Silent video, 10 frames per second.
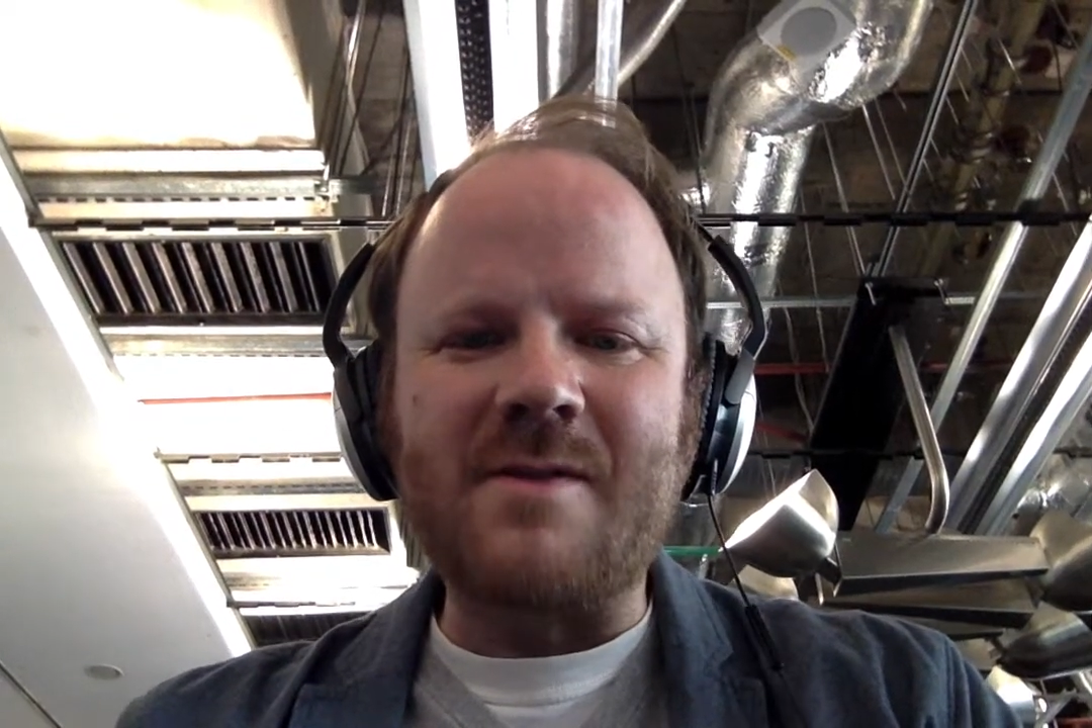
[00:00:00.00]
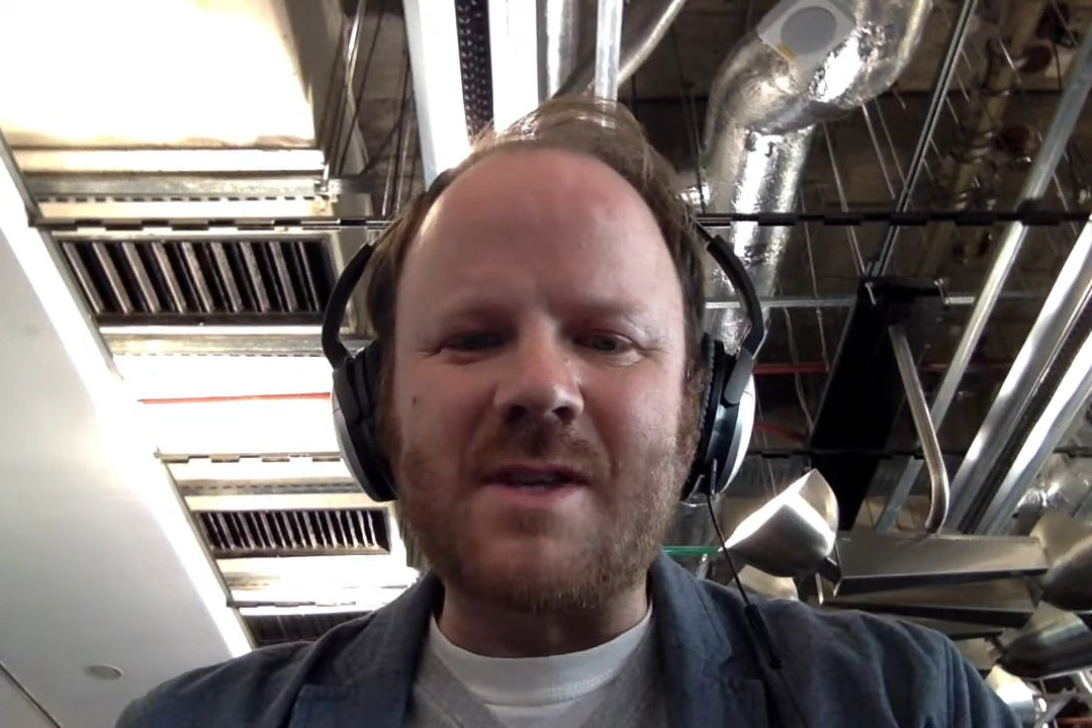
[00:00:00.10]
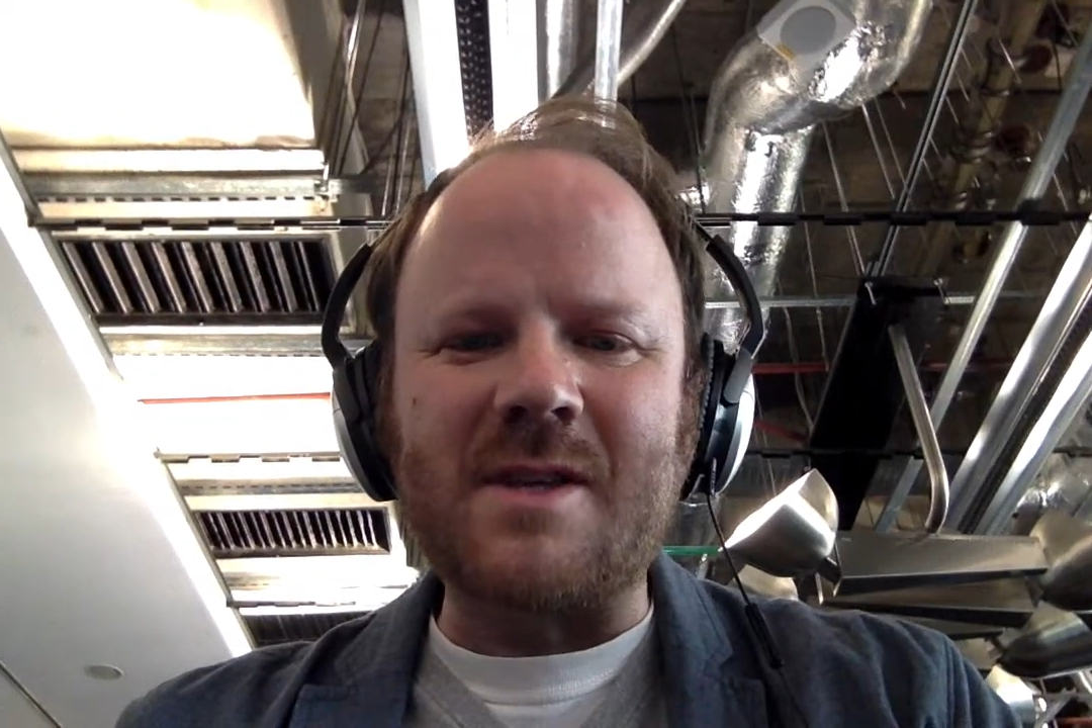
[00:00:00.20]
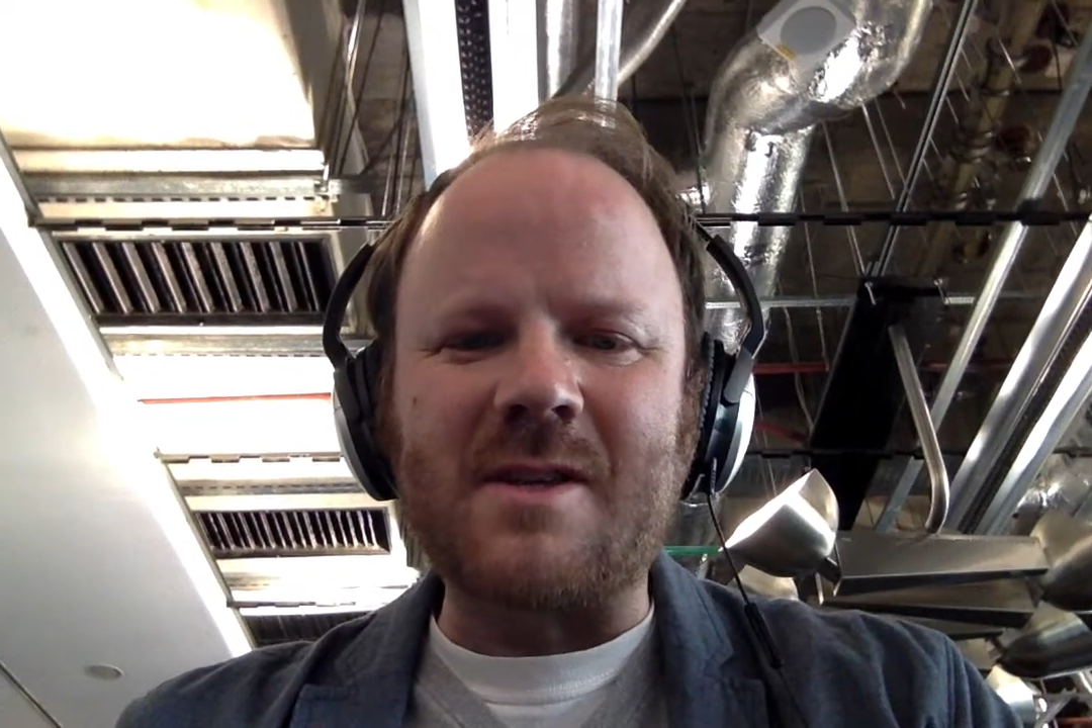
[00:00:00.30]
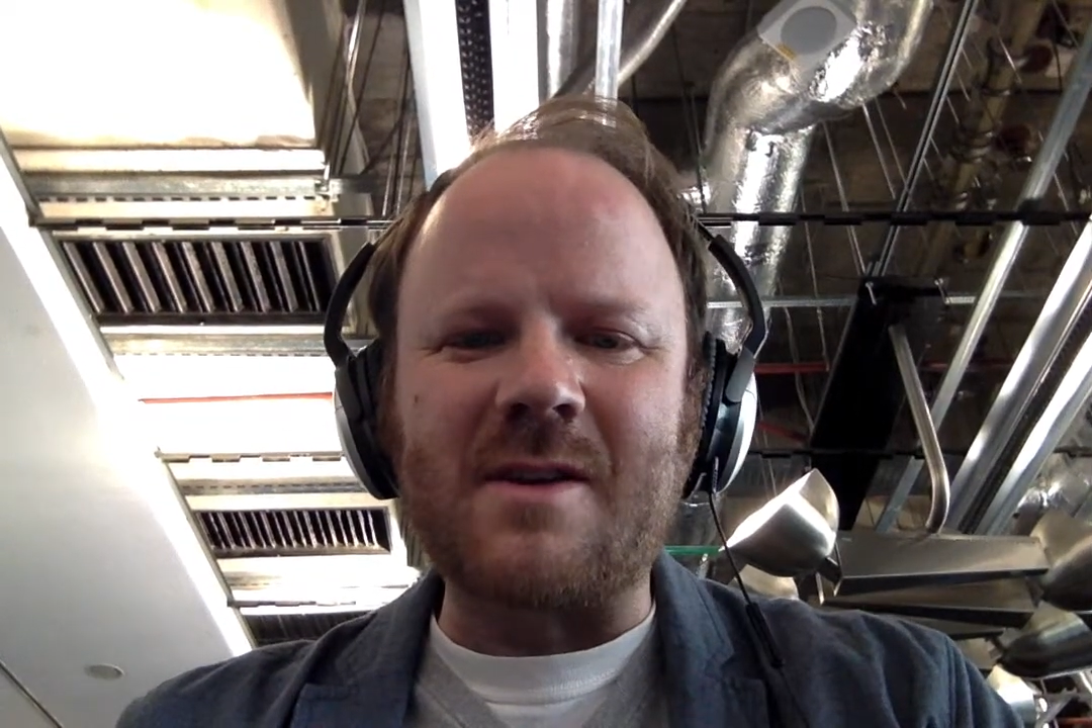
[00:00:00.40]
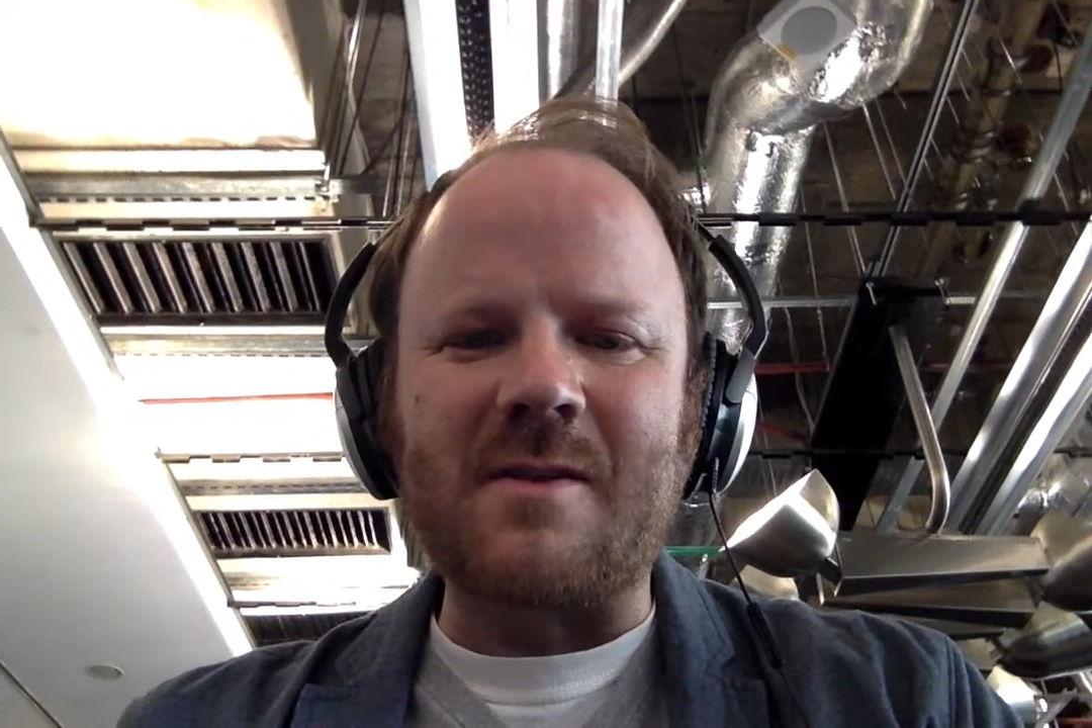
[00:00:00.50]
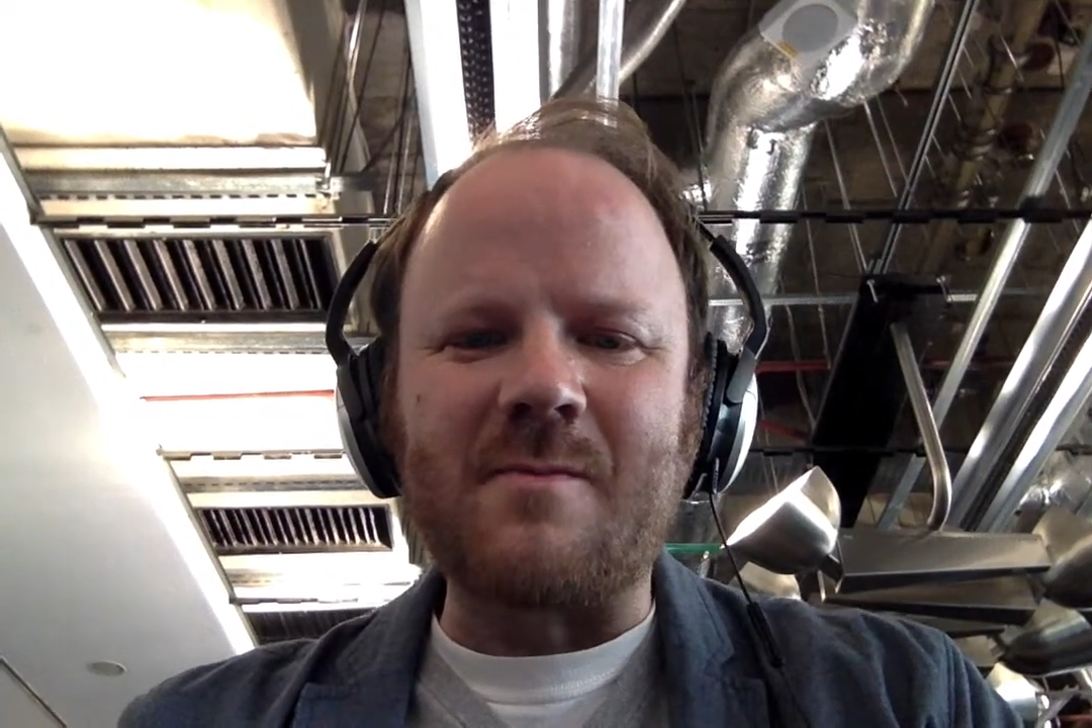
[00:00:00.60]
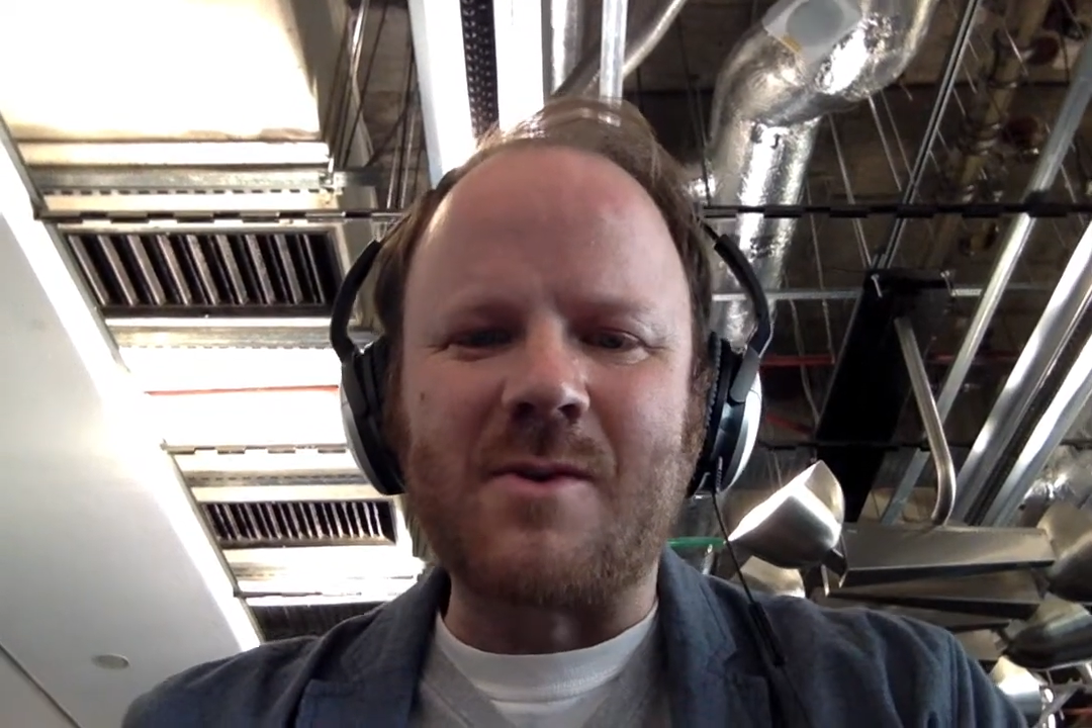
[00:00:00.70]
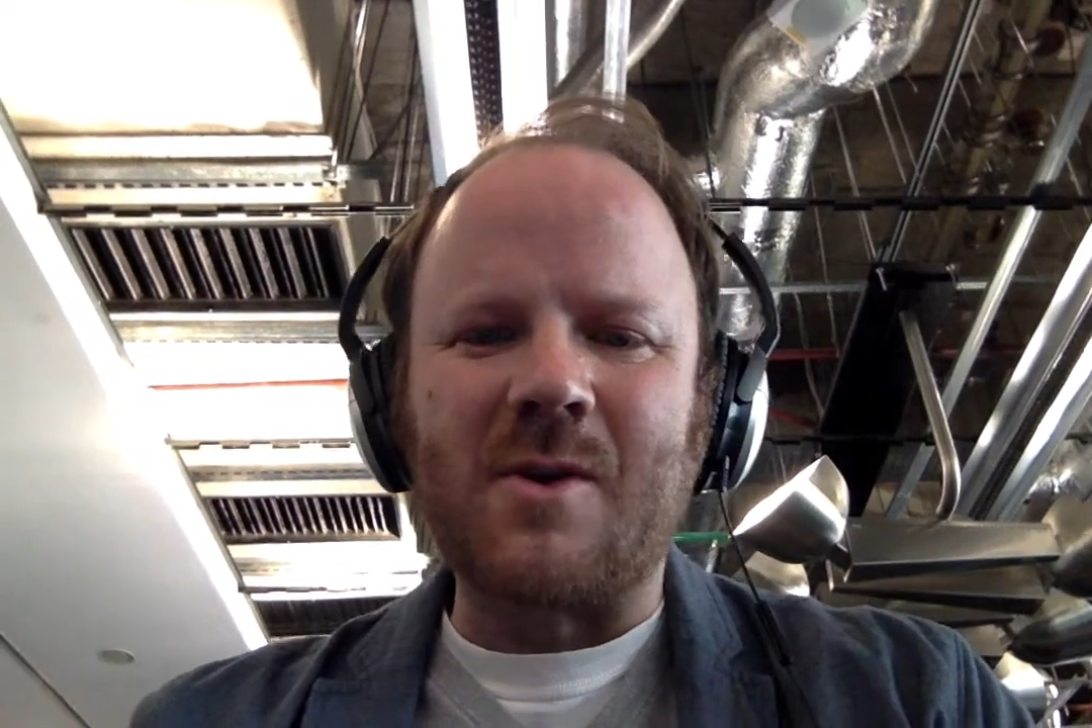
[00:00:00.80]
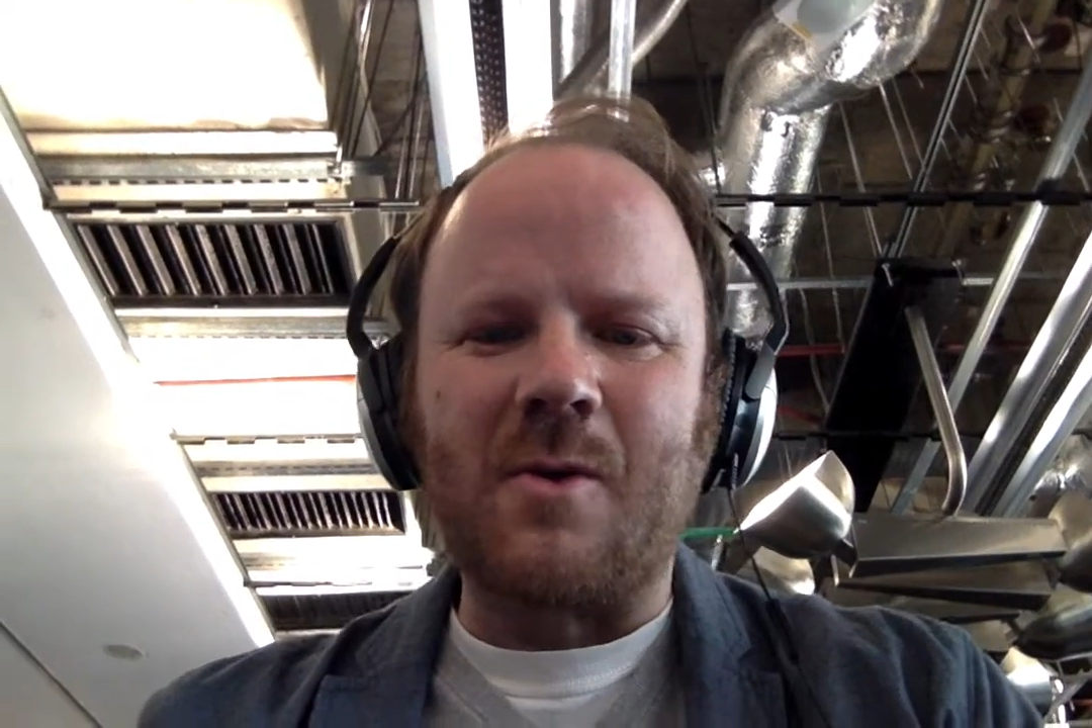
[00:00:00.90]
systems,